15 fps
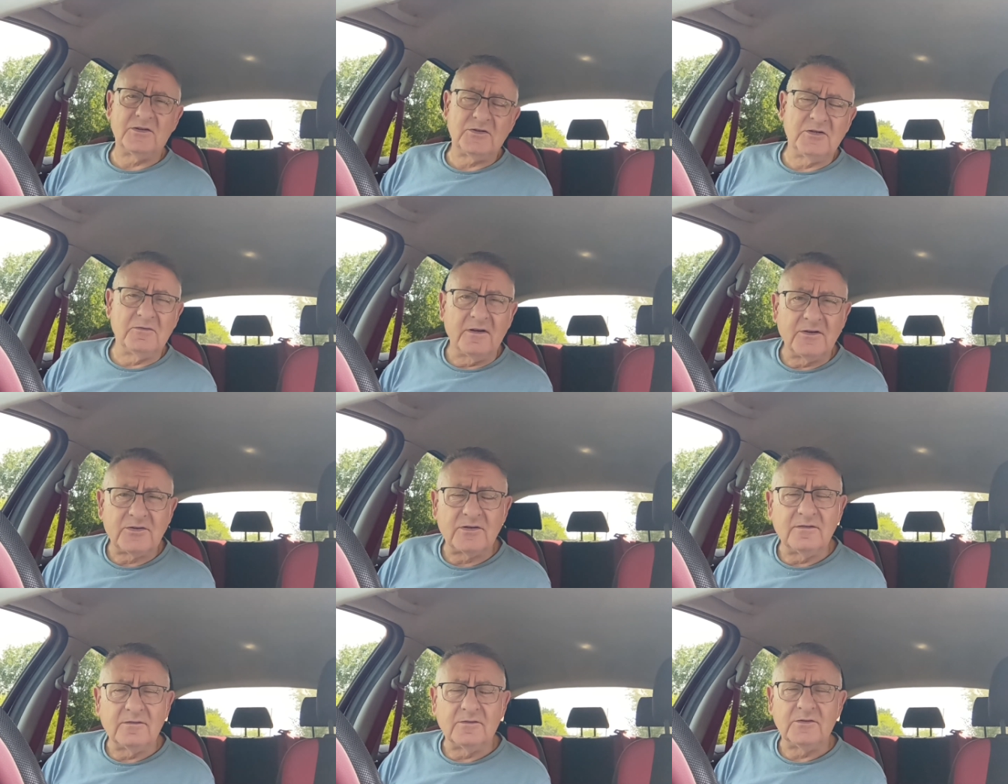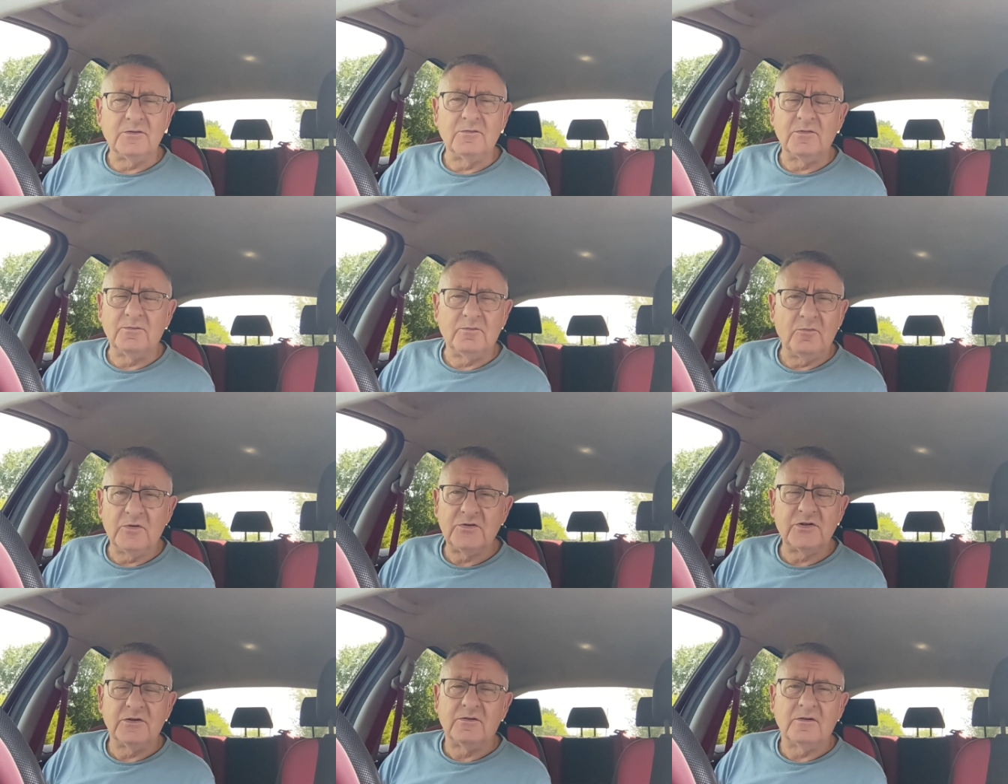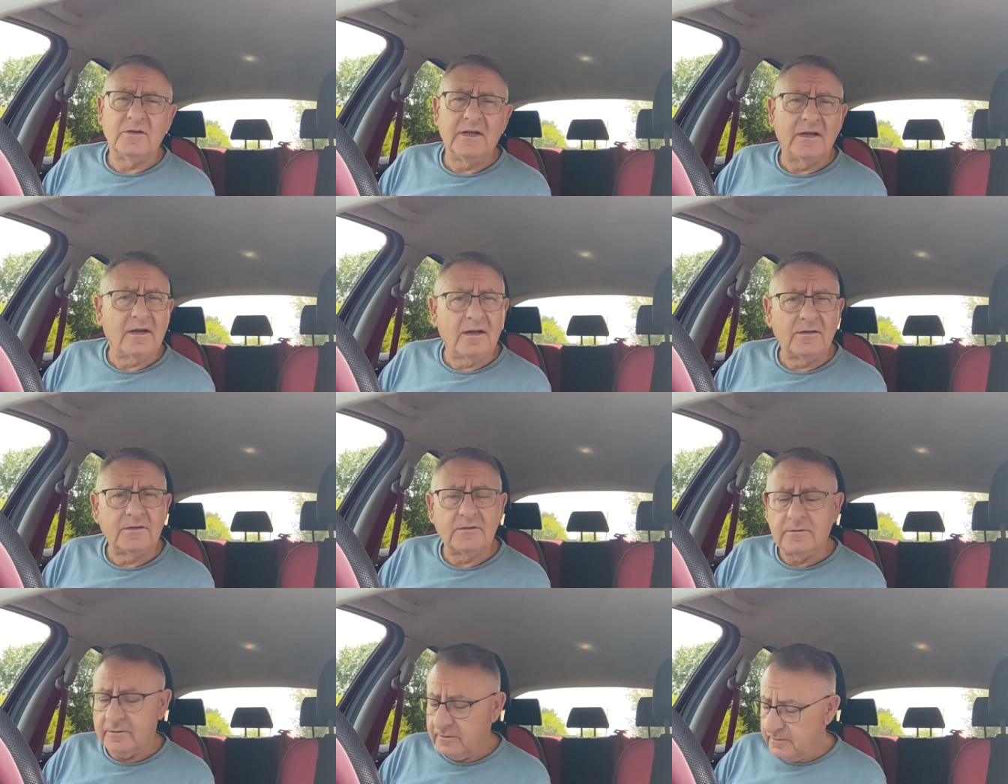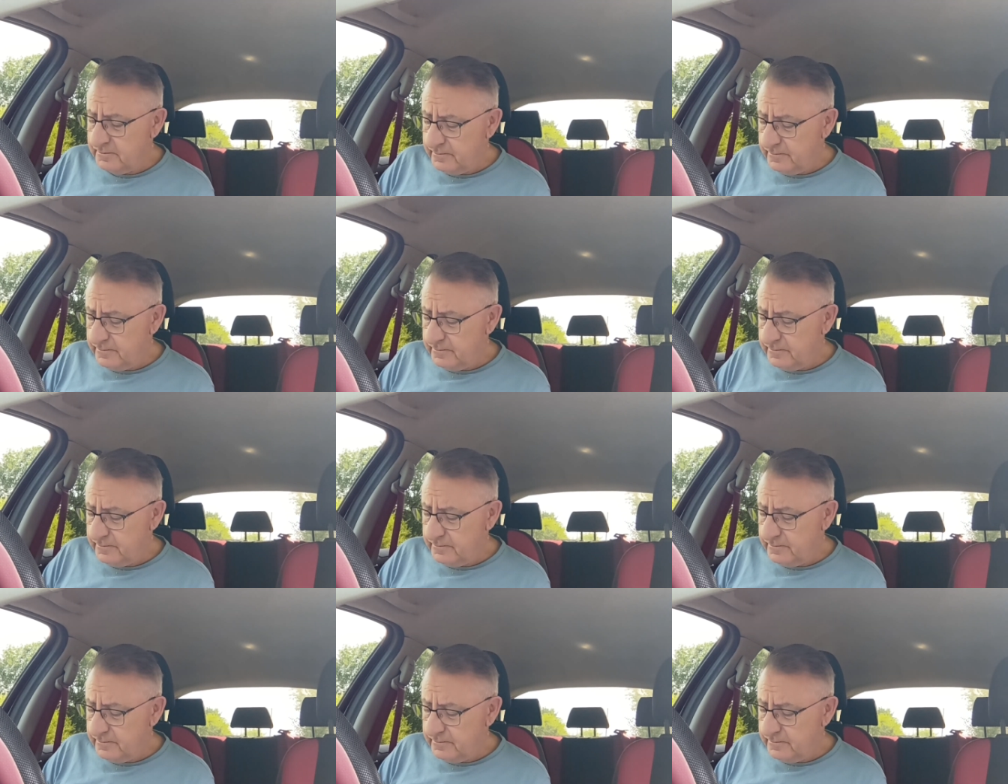situation that you would wish you could get out of,